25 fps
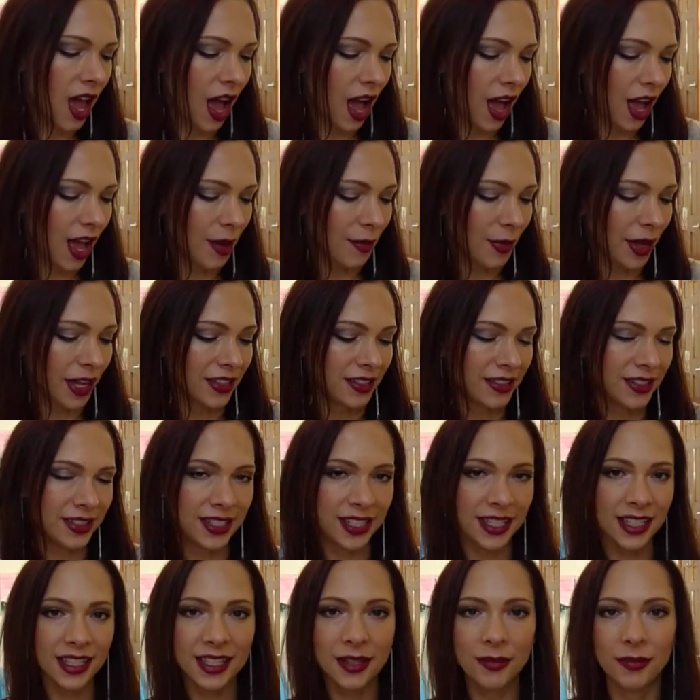Um, I
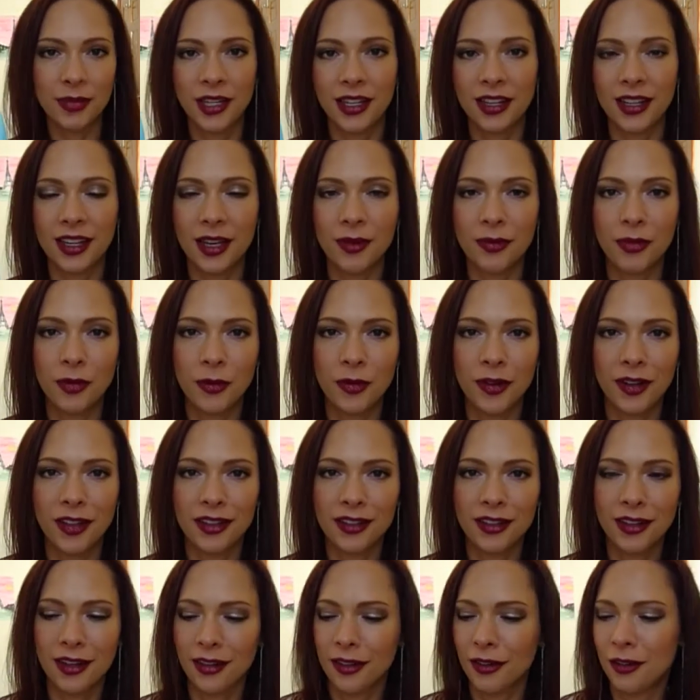did pick up
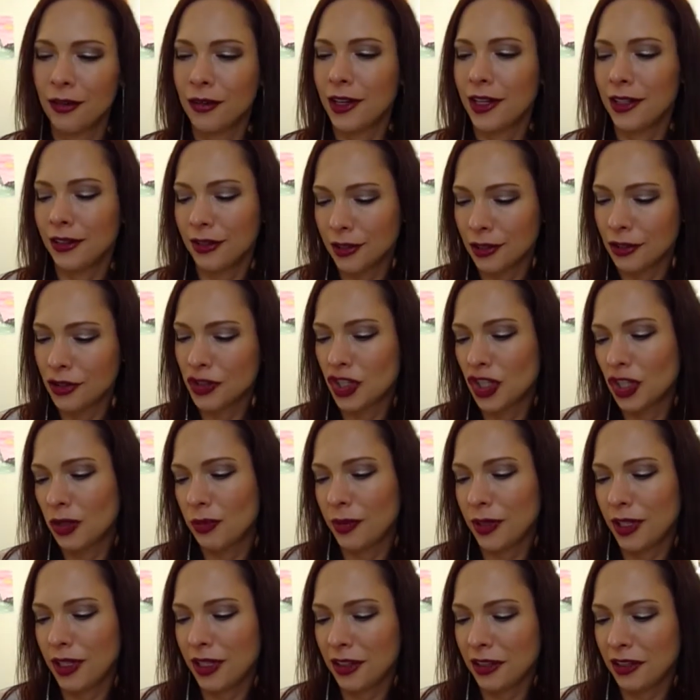one great little
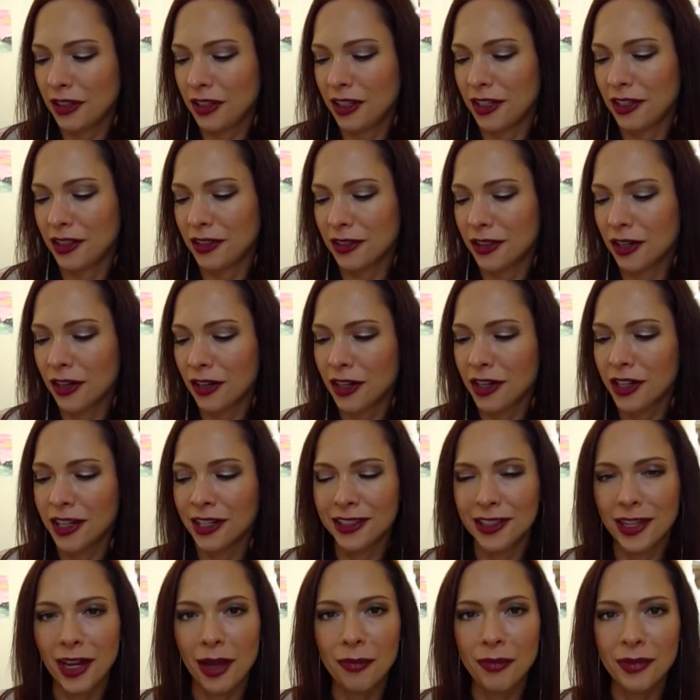cheapie, the
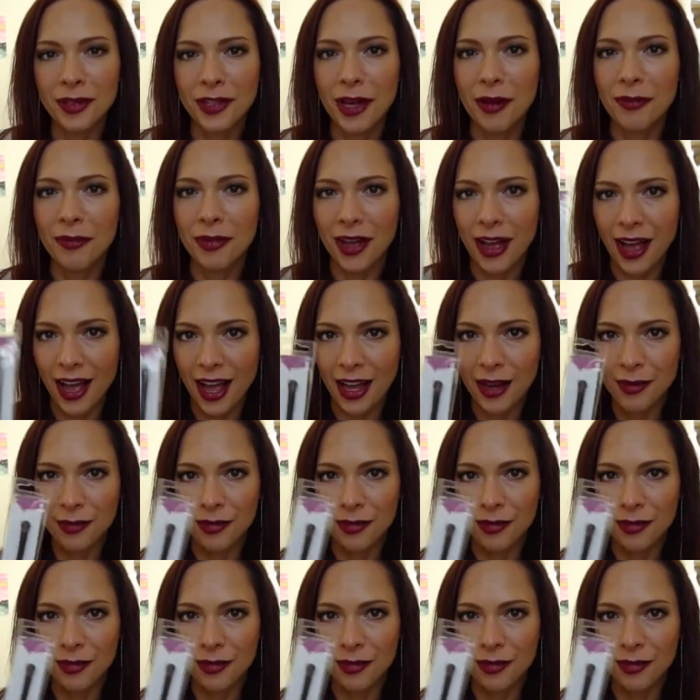Target Up and Up Eye